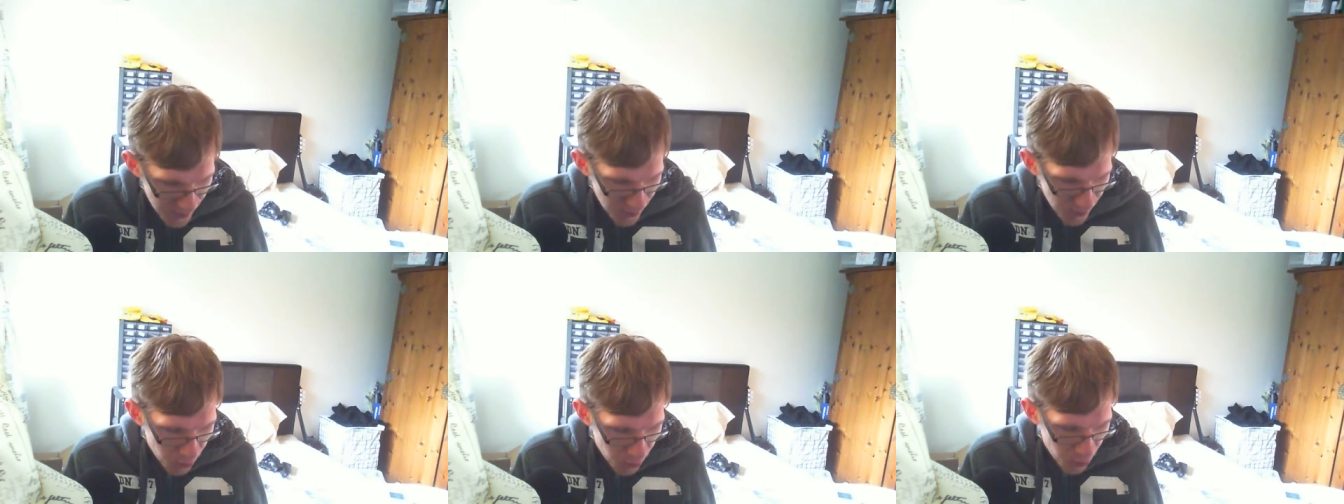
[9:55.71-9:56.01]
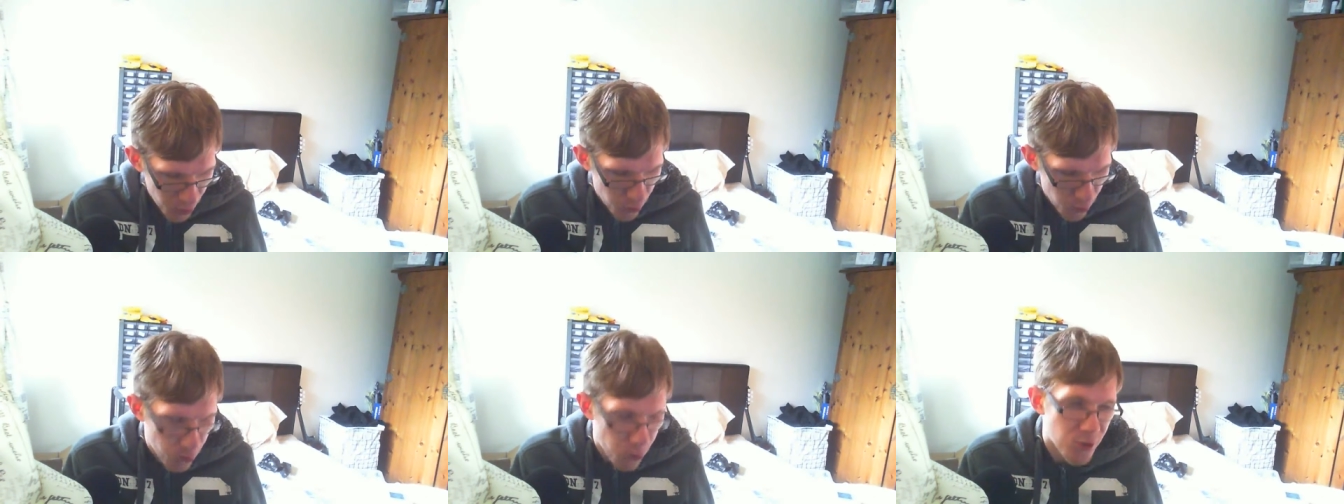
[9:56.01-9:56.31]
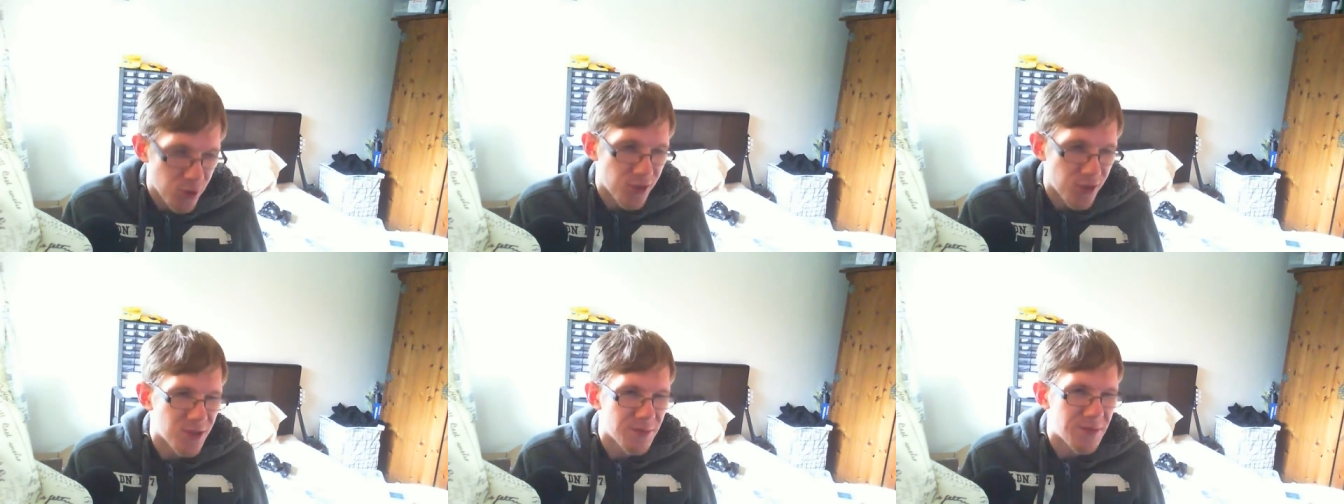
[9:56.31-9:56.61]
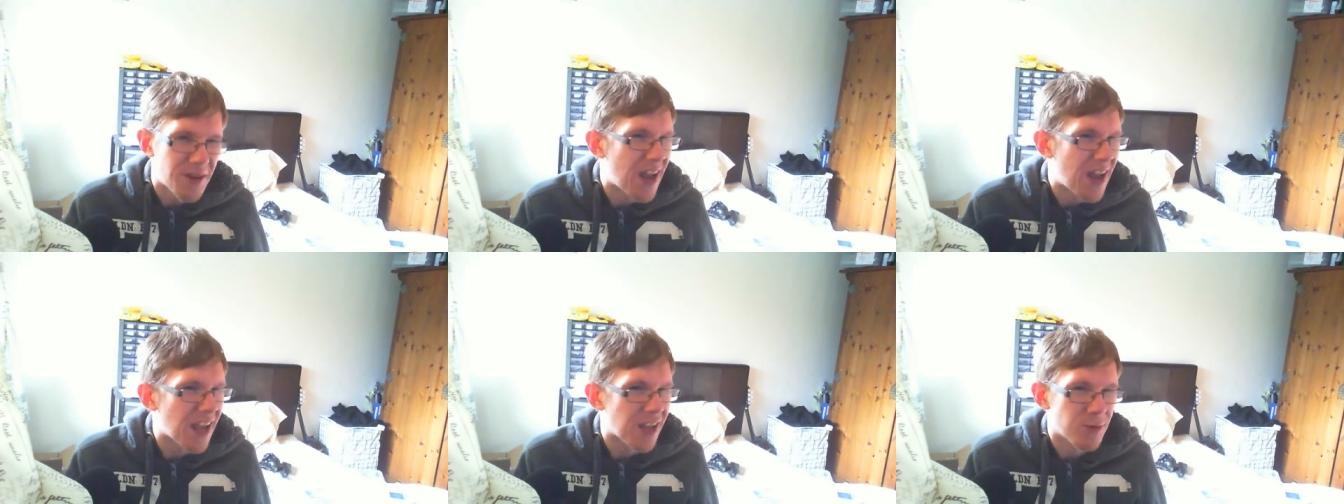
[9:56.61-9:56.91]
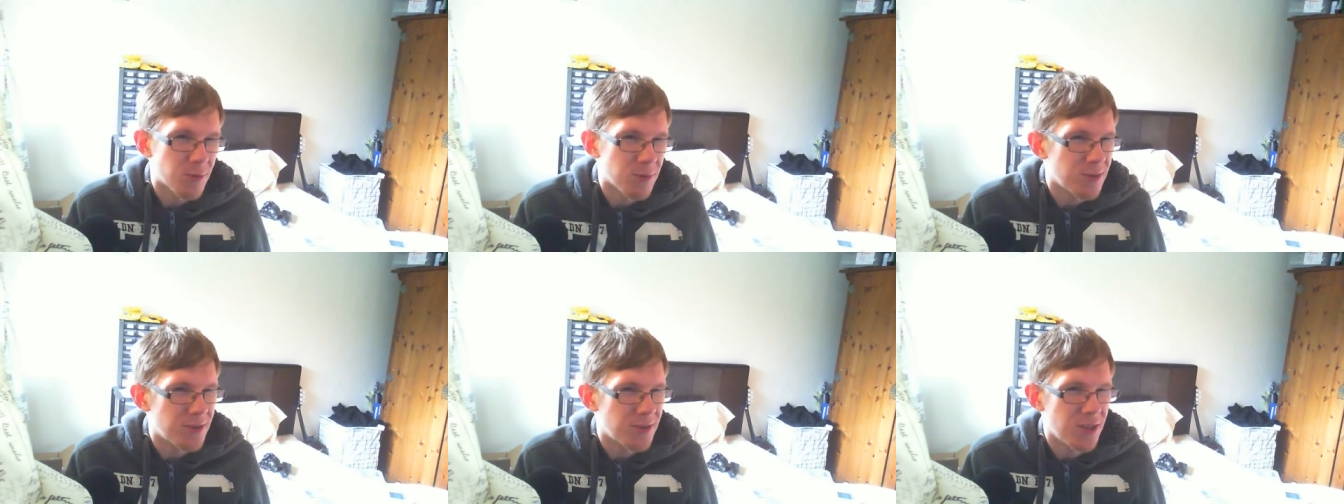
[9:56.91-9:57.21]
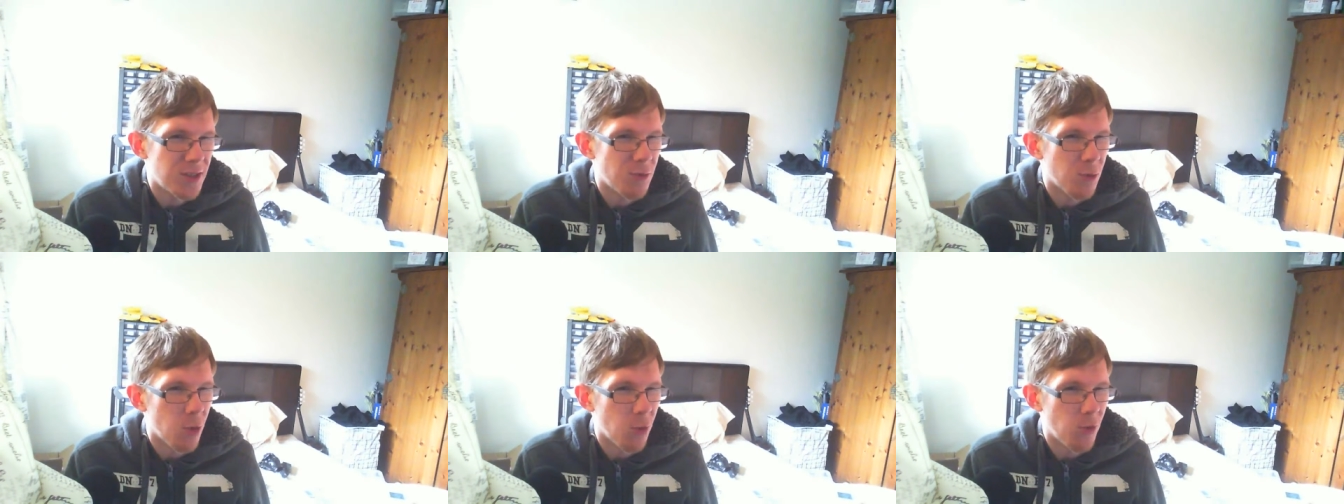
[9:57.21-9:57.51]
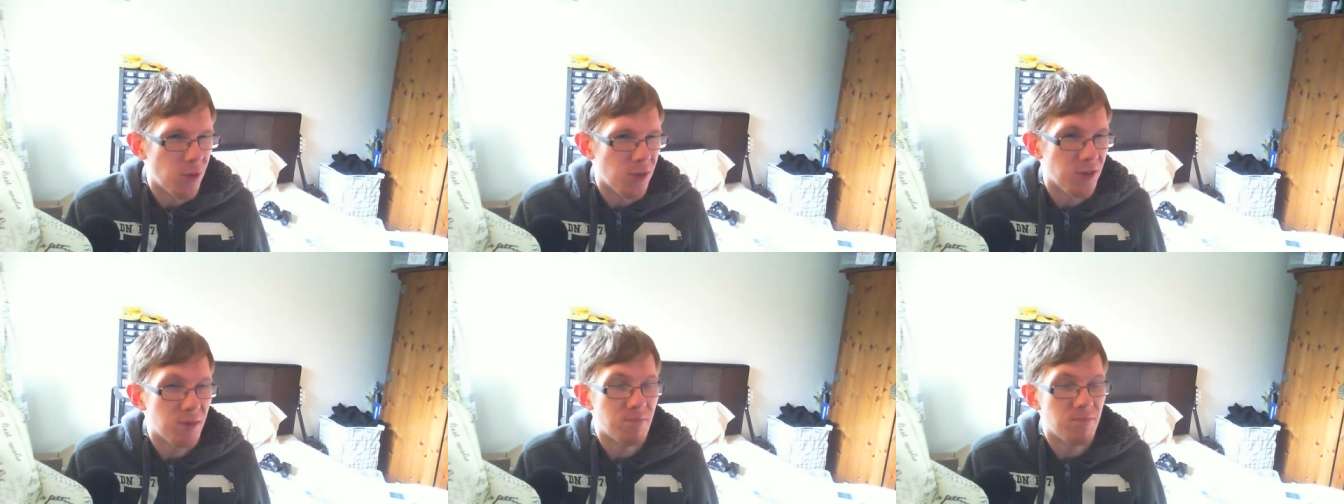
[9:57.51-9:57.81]
Though you wouldn't summon an XYZ one
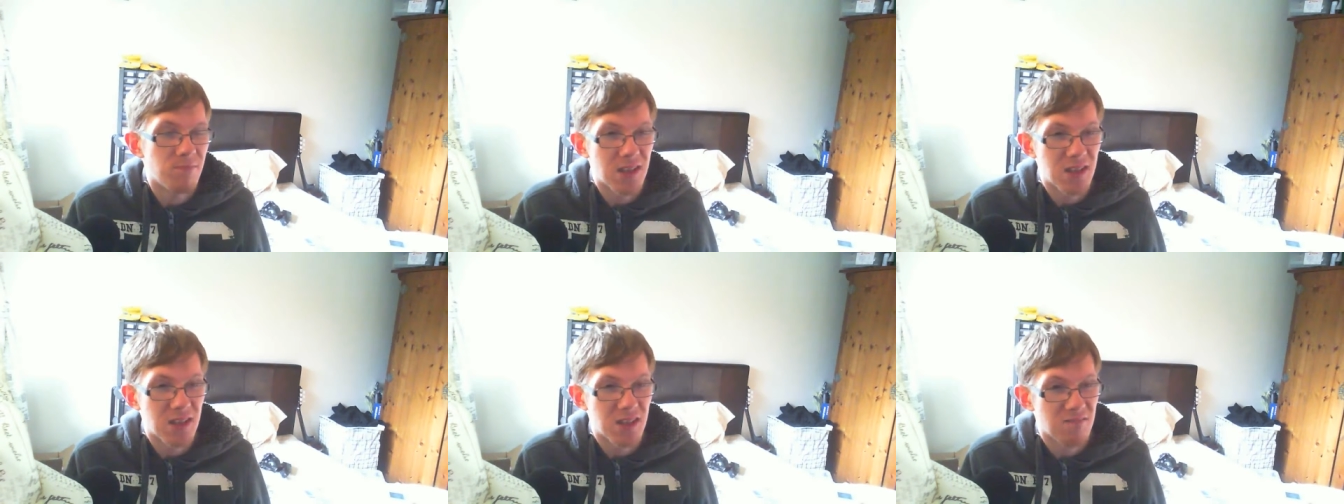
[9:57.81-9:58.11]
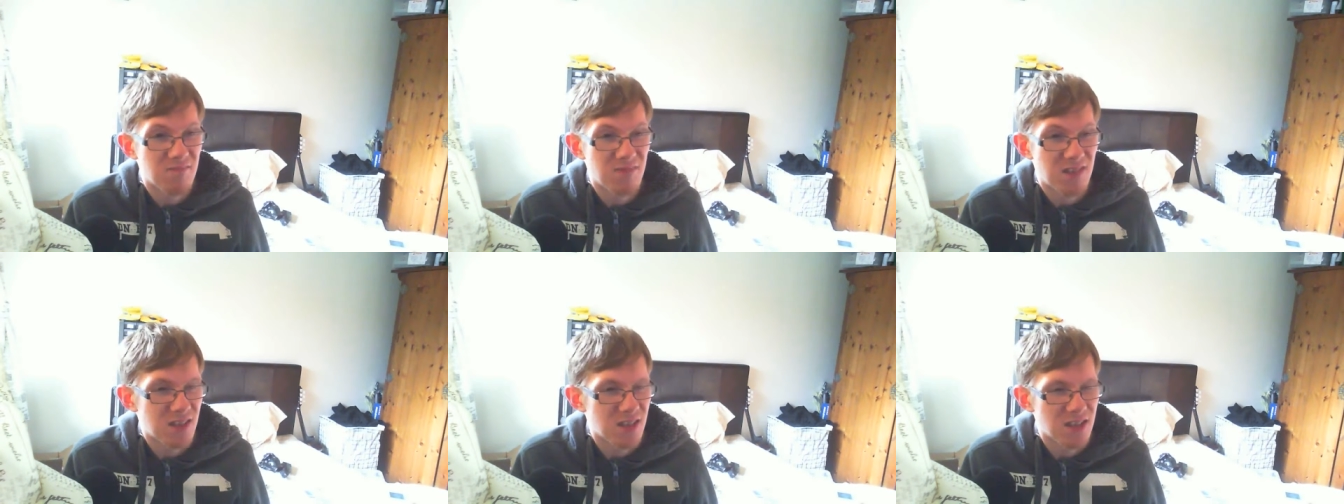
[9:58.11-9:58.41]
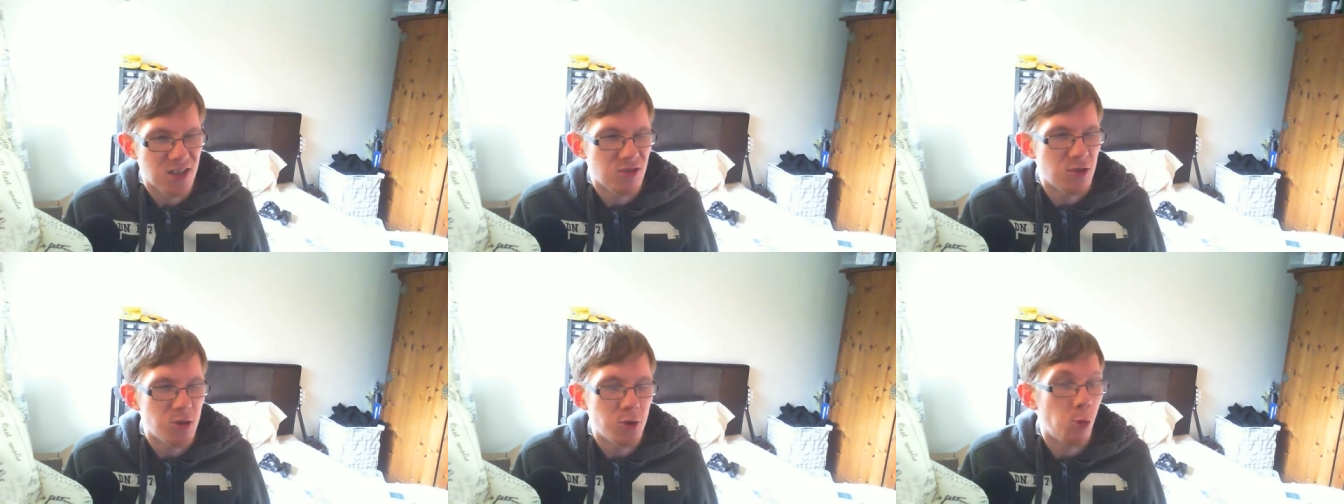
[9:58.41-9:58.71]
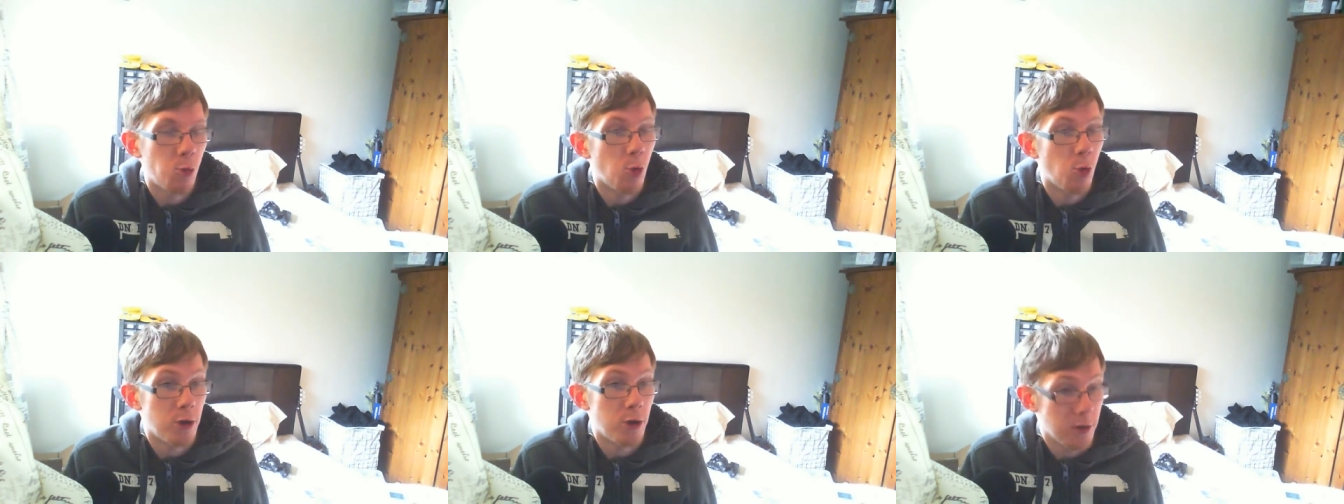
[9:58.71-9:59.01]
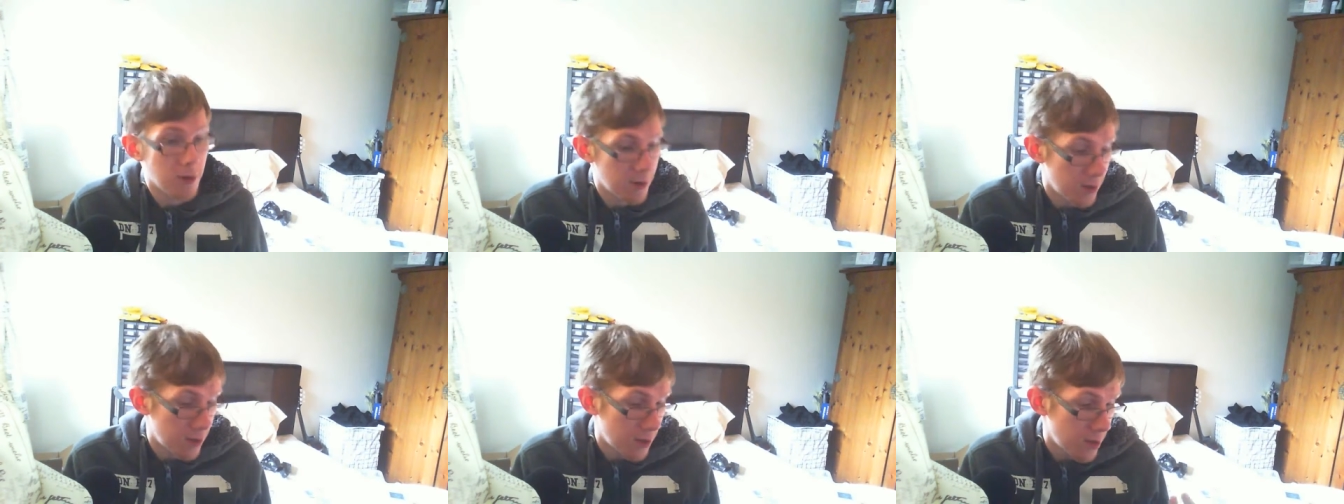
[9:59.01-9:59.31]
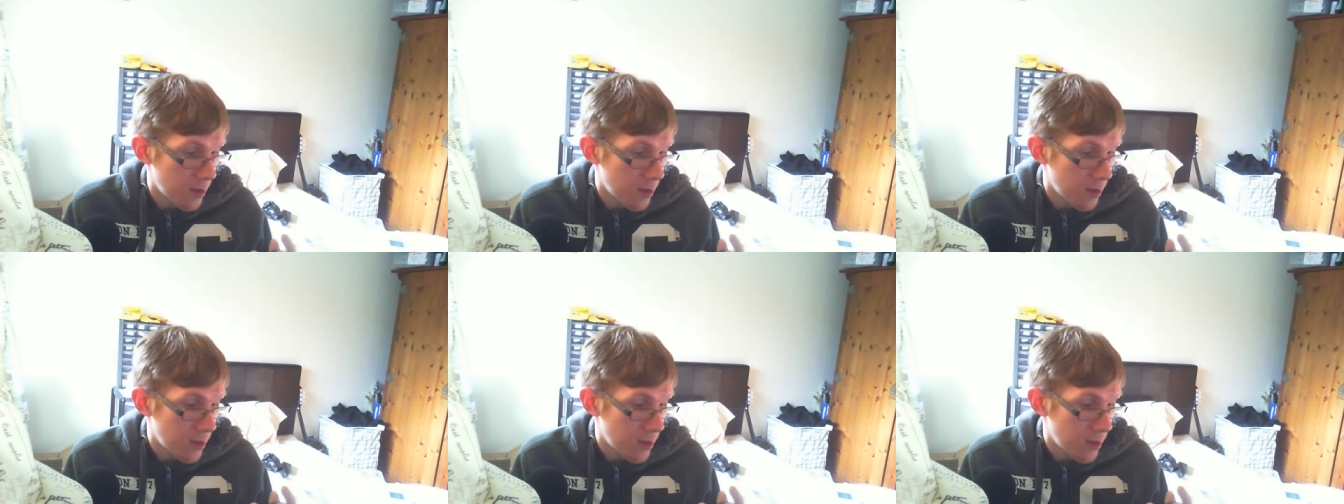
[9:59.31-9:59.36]
with it. because you just wouldn't.